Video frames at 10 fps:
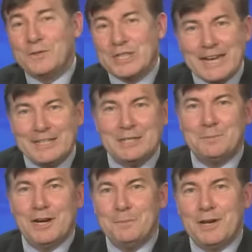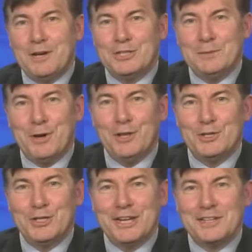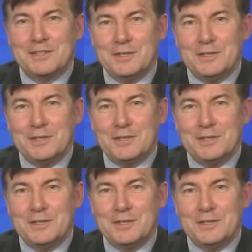tainted by party politics.